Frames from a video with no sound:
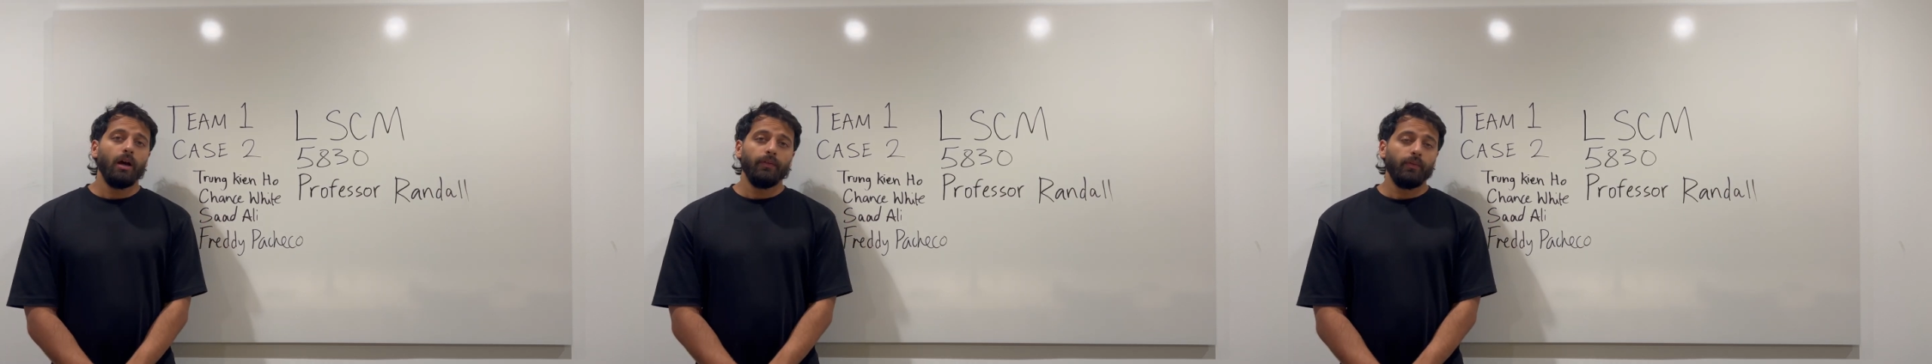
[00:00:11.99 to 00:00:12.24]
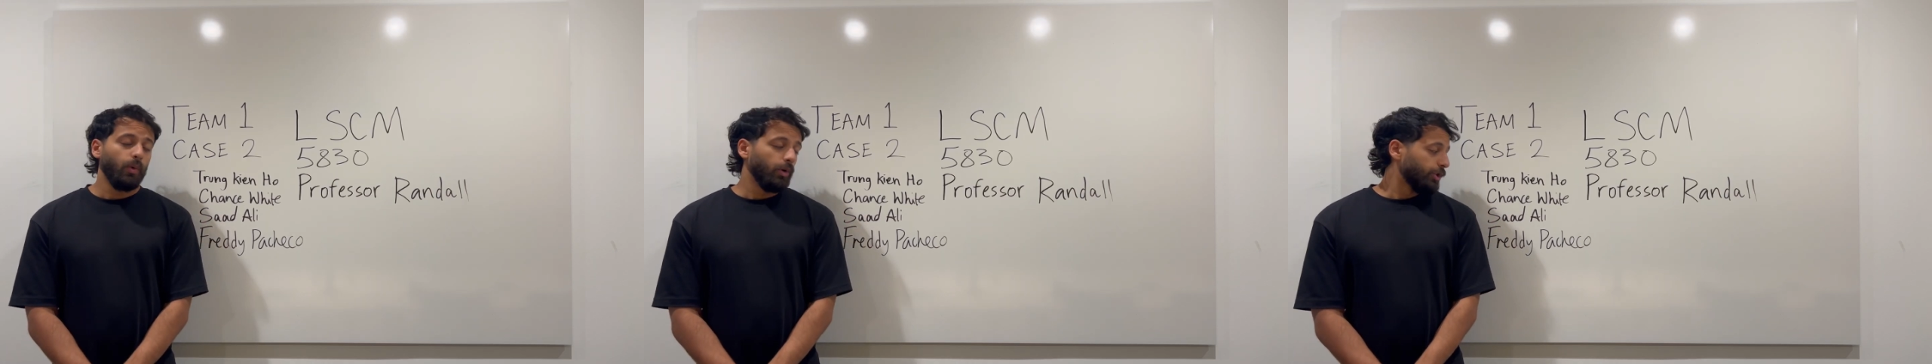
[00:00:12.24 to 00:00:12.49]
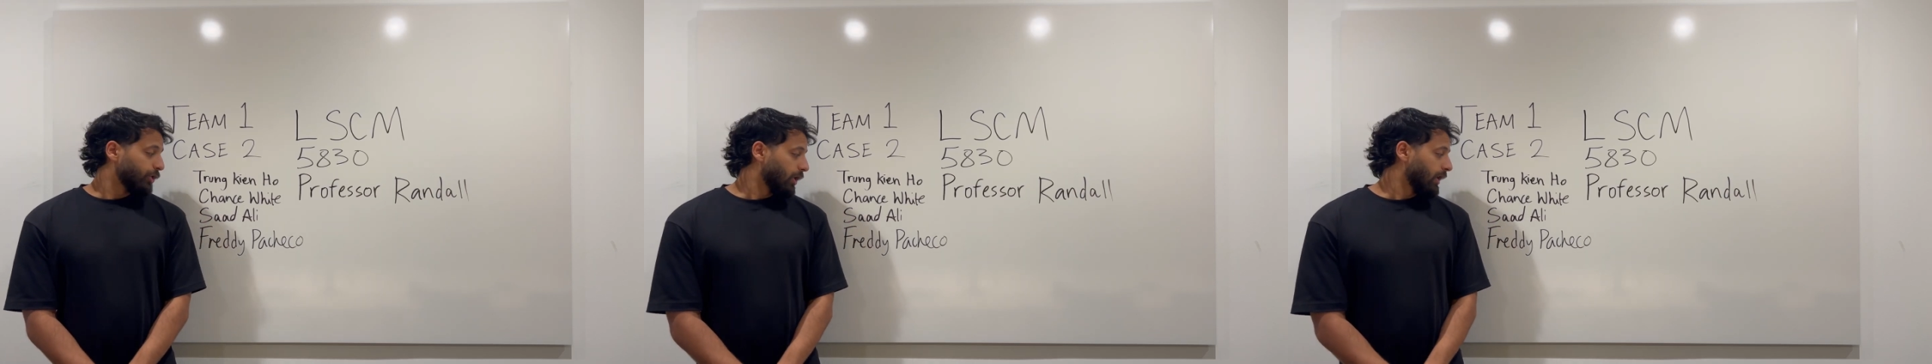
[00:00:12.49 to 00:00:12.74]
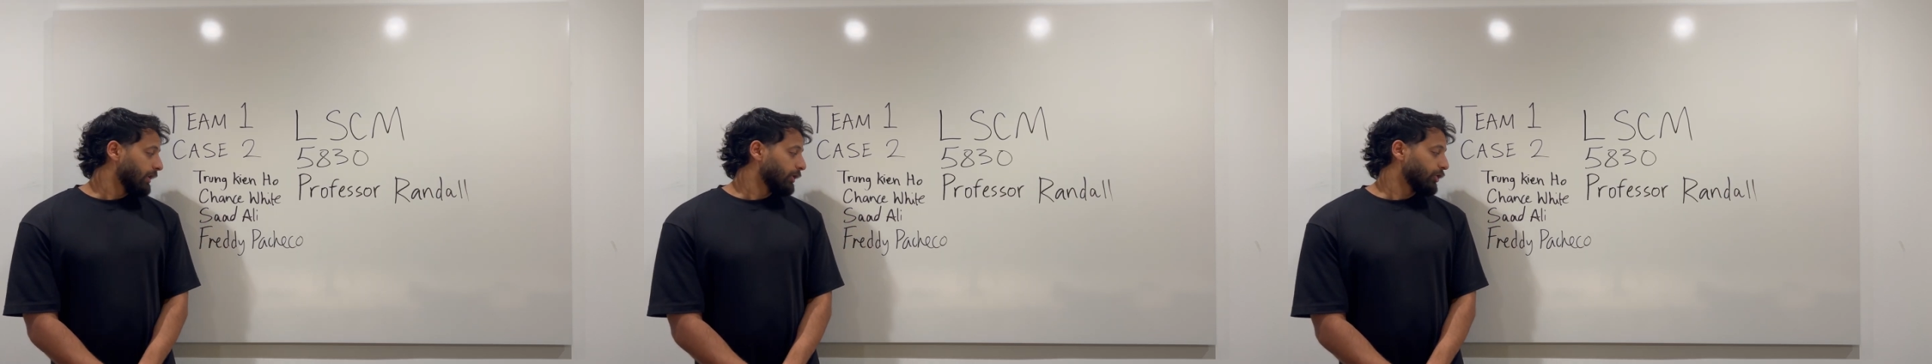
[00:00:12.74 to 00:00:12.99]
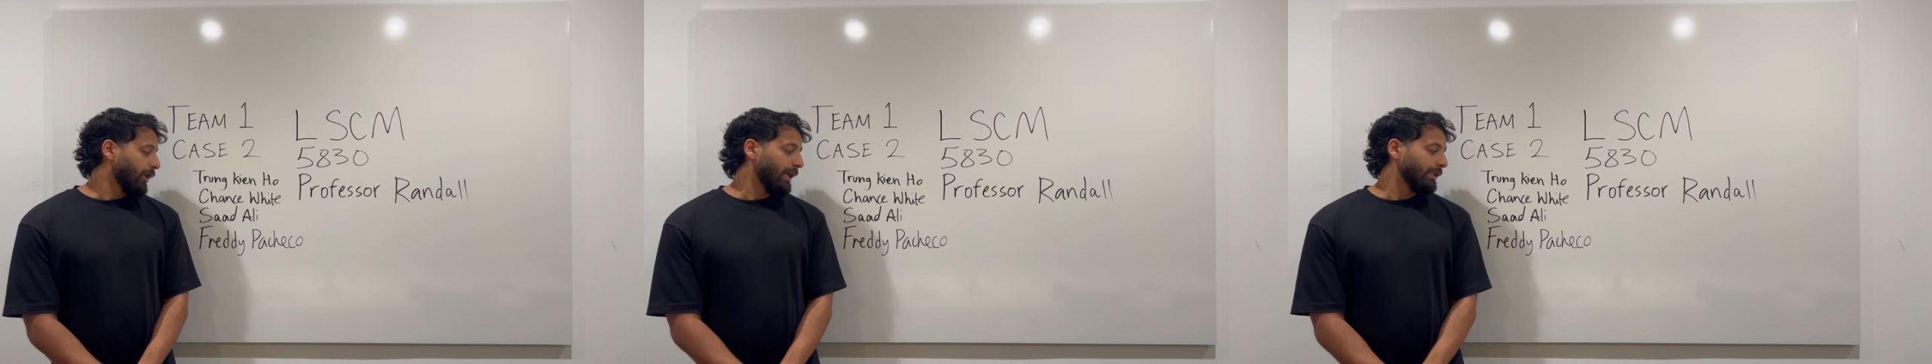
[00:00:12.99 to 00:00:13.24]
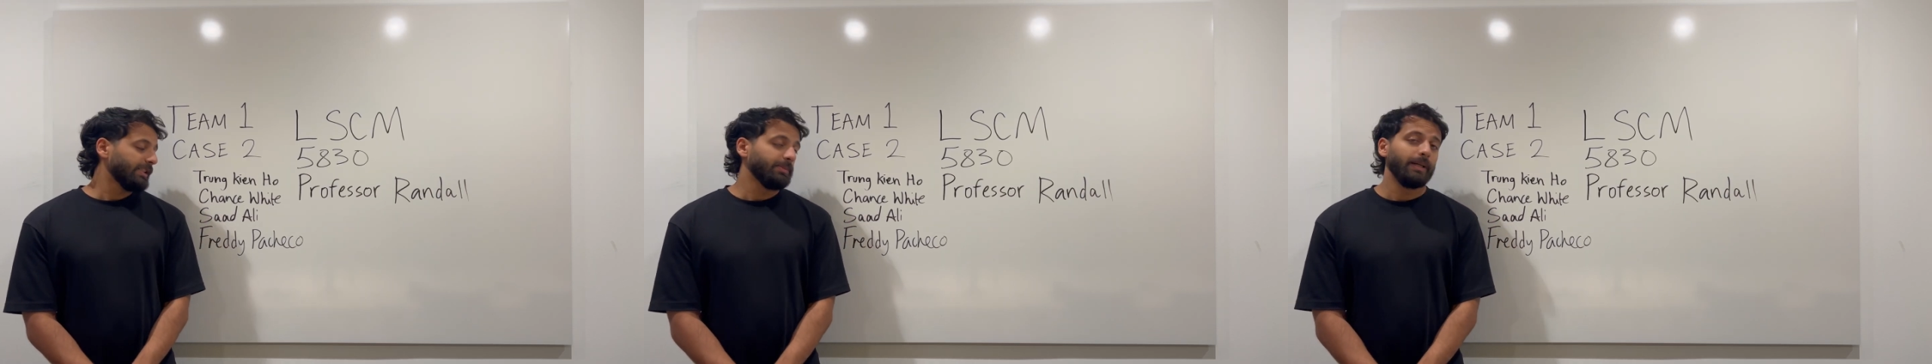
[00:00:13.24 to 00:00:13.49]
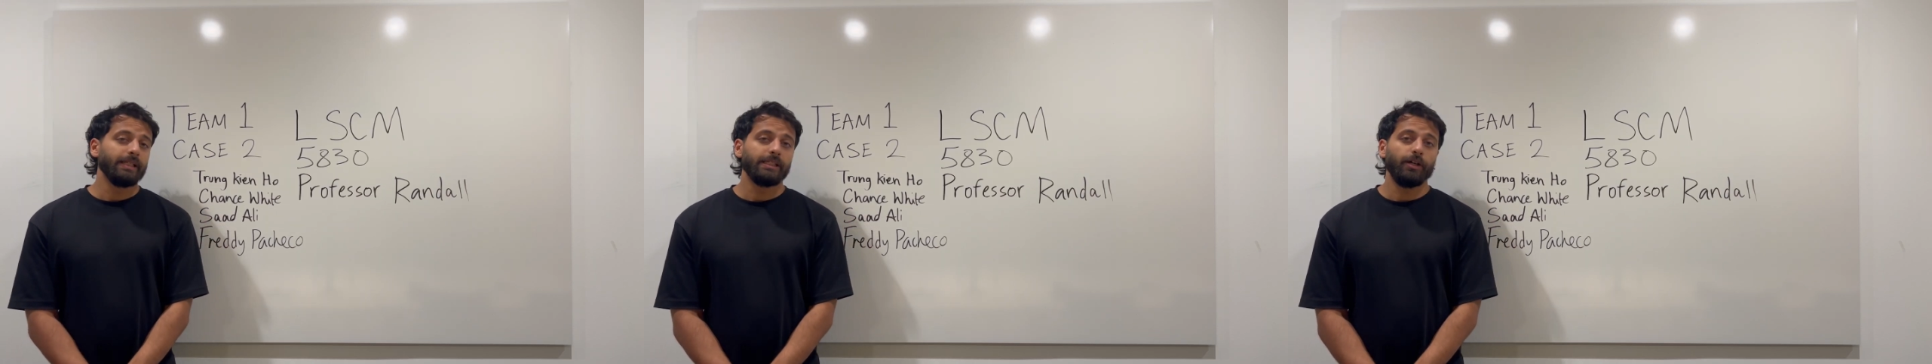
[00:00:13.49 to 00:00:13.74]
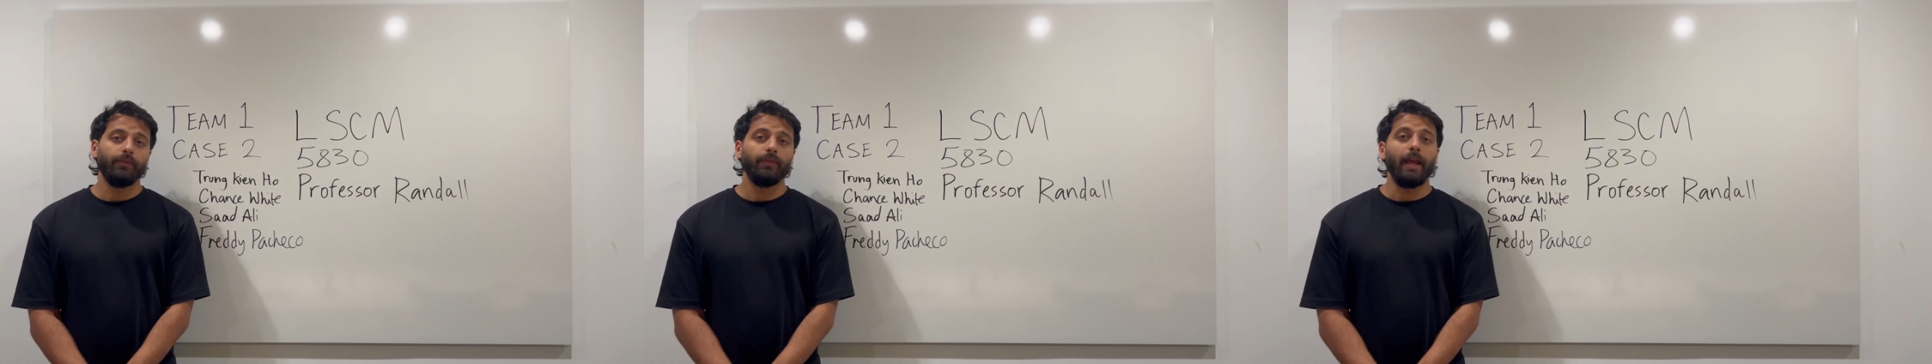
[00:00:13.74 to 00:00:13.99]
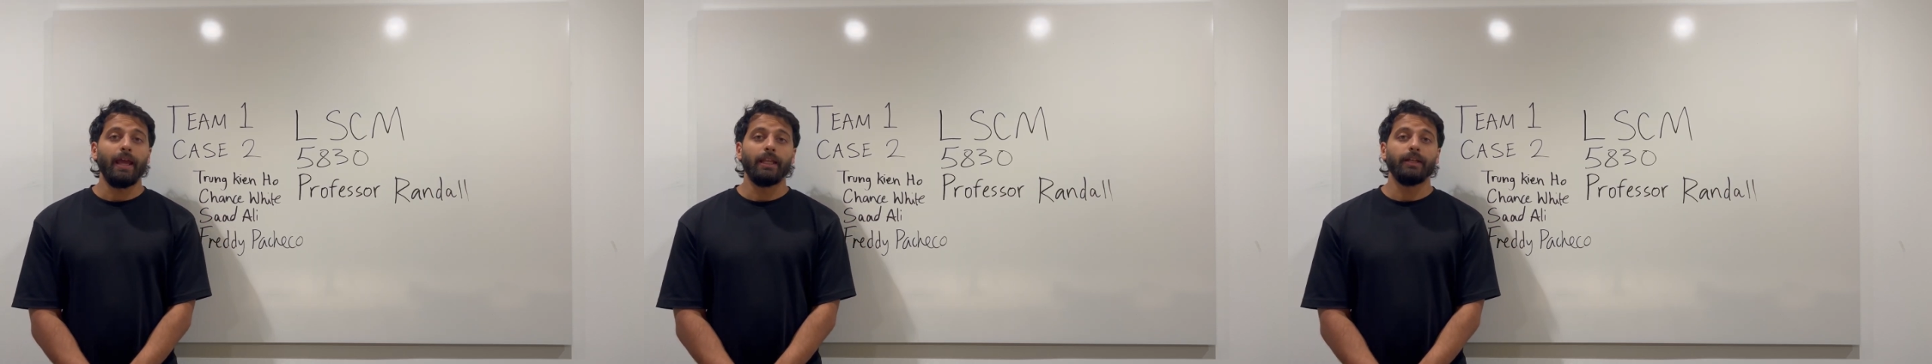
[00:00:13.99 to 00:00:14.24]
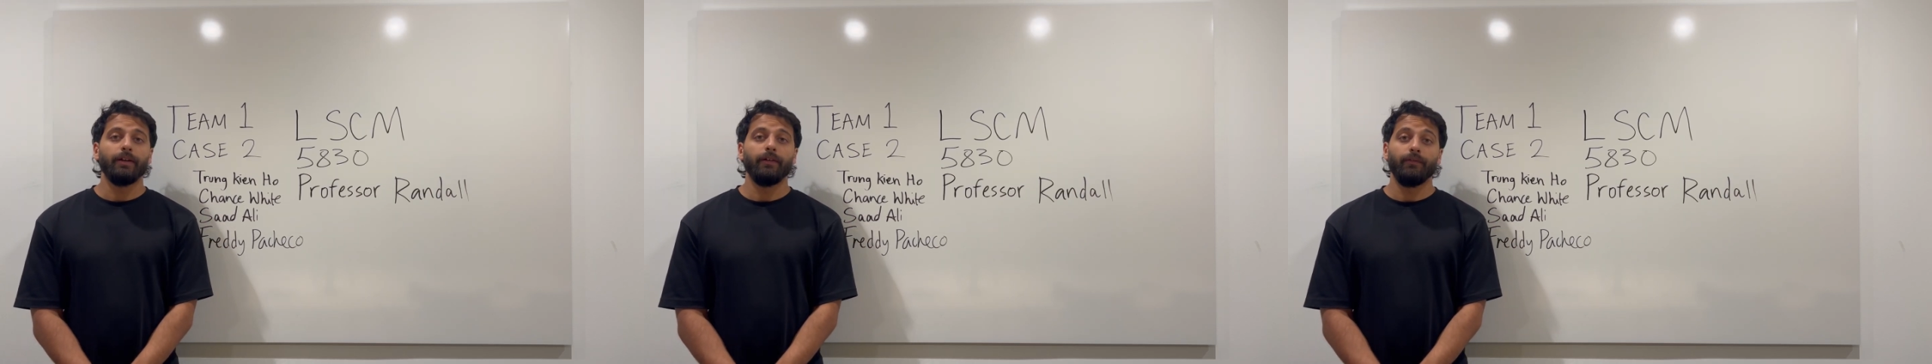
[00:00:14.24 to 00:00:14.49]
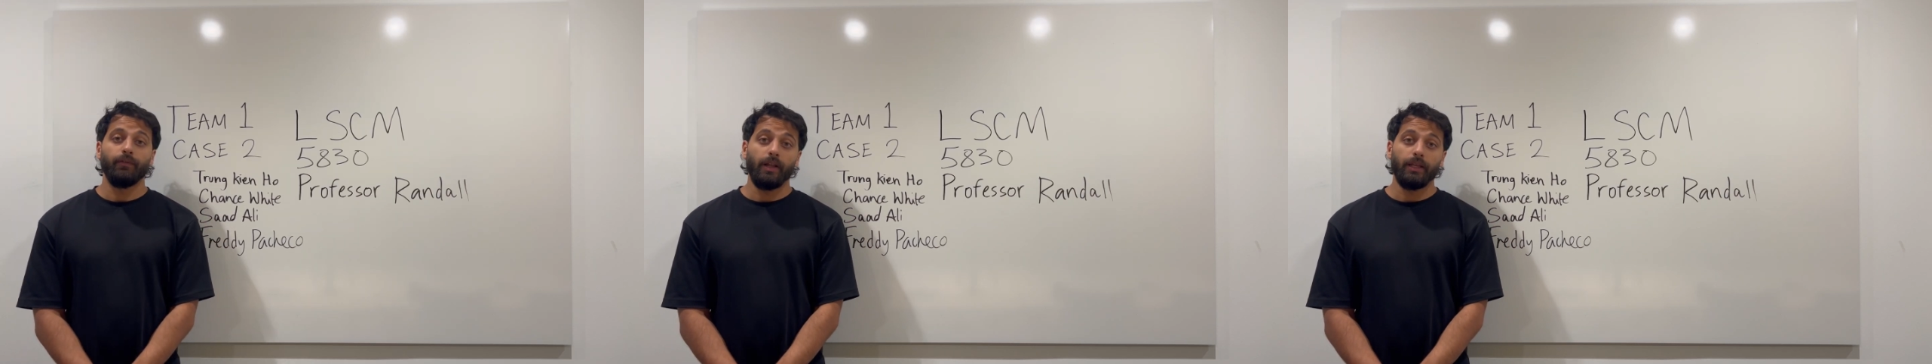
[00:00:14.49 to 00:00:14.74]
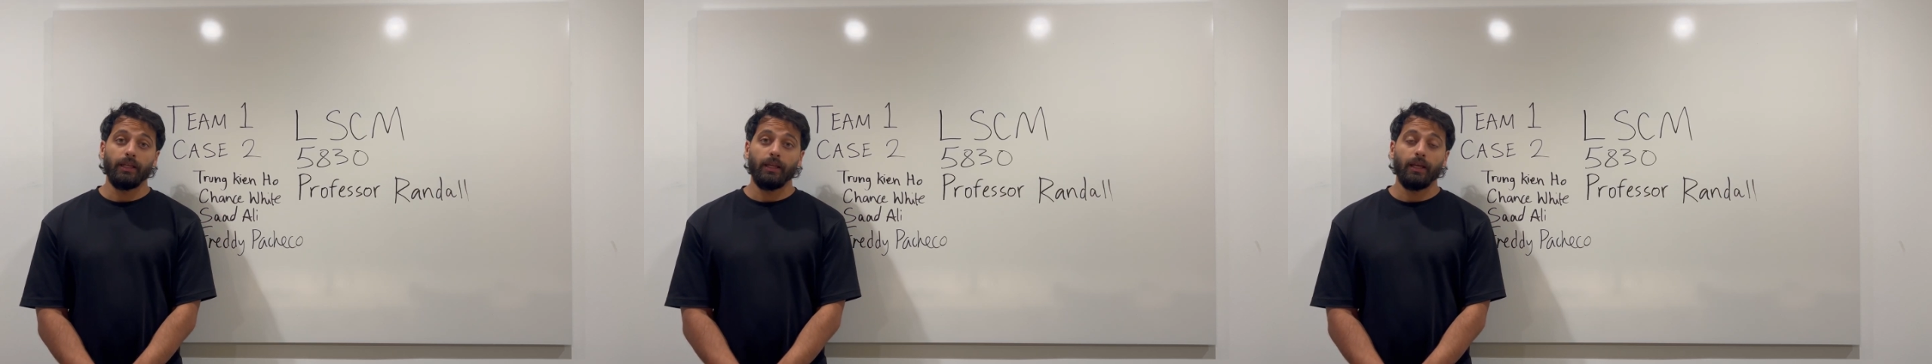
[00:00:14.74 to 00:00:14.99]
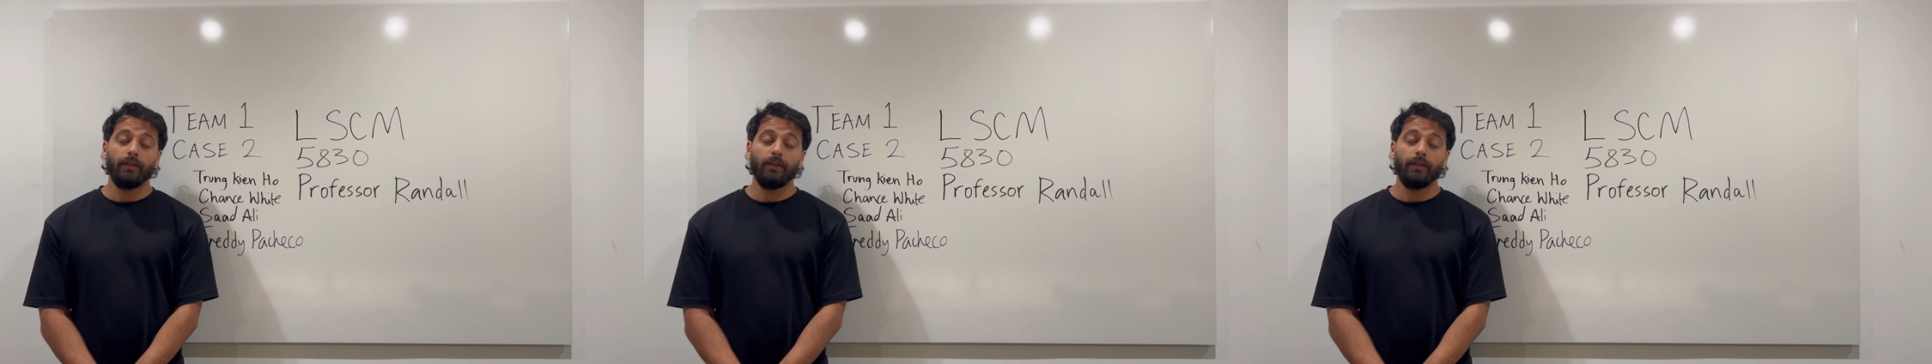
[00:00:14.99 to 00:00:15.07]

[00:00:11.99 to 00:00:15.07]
For Trung, Chance, myself, and Freddie.